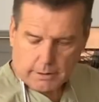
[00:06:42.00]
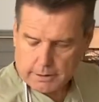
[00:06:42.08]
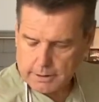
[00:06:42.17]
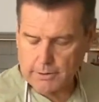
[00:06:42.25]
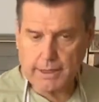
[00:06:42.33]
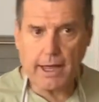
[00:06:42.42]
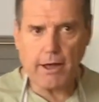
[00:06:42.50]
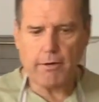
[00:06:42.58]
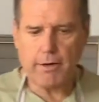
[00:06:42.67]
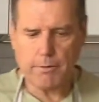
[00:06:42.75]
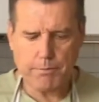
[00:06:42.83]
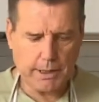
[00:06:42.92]
So now
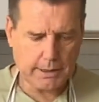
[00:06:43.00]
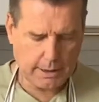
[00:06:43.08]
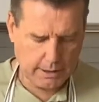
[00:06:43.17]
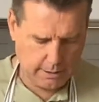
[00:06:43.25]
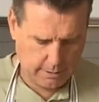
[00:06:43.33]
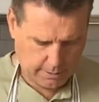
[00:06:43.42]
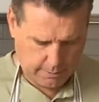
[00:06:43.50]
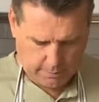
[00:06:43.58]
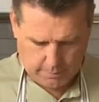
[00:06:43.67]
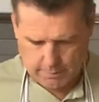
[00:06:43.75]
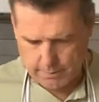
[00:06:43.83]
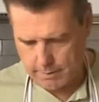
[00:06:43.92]
our butter,
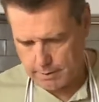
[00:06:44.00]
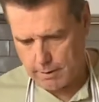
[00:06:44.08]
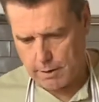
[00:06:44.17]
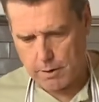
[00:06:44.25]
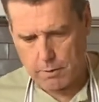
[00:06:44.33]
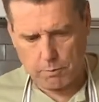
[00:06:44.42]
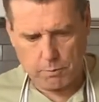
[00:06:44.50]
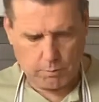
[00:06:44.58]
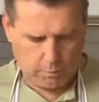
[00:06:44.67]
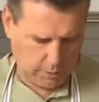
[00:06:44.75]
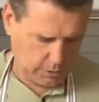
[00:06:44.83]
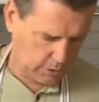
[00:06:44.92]

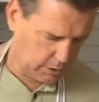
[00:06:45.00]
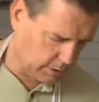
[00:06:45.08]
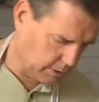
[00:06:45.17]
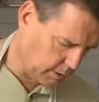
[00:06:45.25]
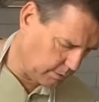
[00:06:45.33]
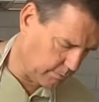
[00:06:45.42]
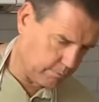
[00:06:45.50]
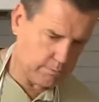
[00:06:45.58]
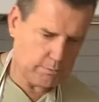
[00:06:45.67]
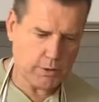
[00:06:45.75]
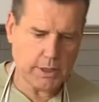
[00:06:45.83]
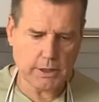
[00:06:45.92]
which is
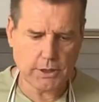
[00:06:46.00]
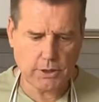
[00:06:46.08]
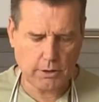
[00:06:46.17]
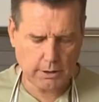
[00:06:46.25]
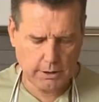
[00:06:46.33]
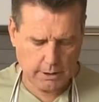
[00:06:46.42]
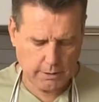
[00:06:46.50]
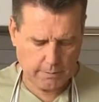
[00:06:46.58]
pretty solid,